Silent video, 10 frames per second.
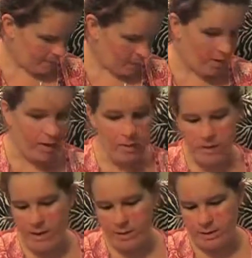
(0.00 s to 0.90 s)
Okay, no,
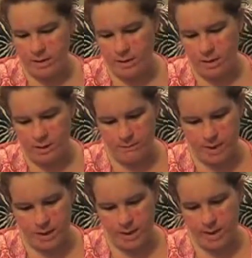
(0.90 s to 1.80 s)
that one didn't. Um,
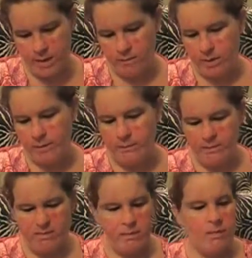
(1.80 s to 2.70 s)
it just had a number.
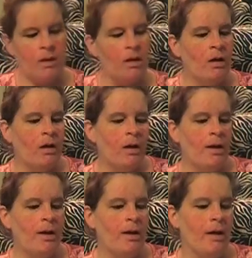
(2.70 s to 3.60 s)

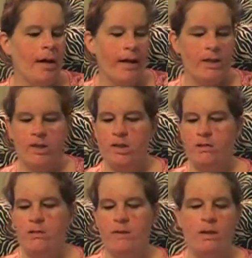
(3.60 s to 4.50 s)
I got
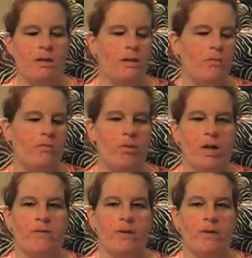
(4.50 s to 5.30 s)
two of these in Brava